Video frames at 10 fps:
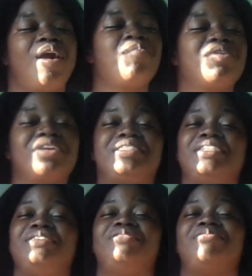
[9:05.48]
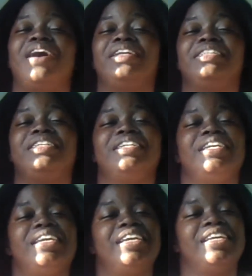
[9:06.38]
I'm gonna continue to watch
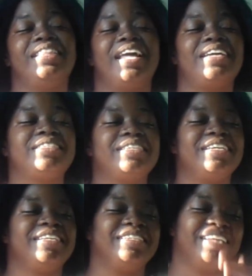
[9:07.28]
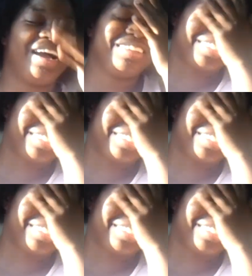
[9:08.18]
it, and that's it. I'm